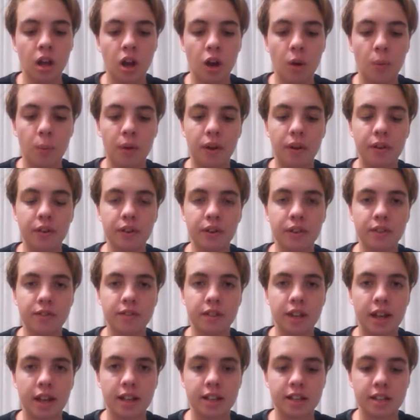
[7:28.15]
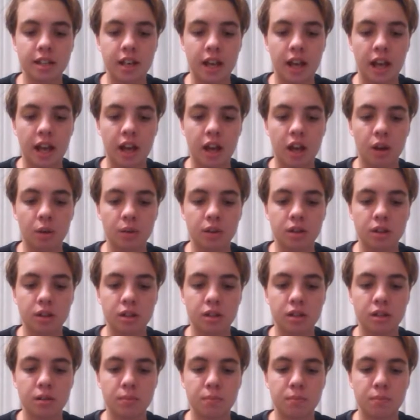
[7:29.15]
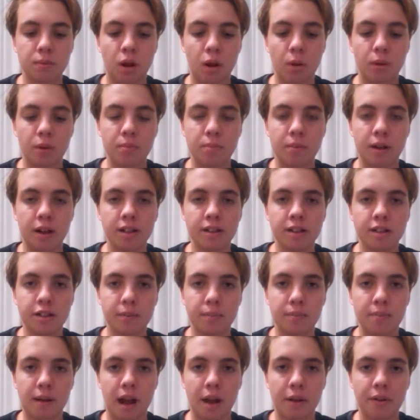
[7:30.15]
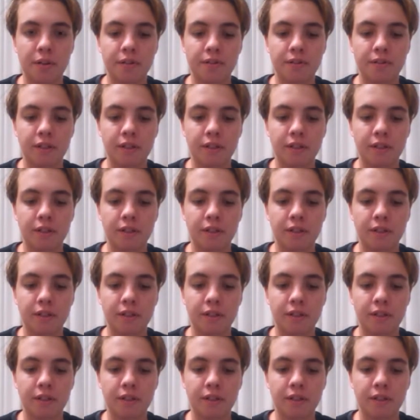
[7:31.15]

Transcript: I'm weary of days and hours, blowing buds and barren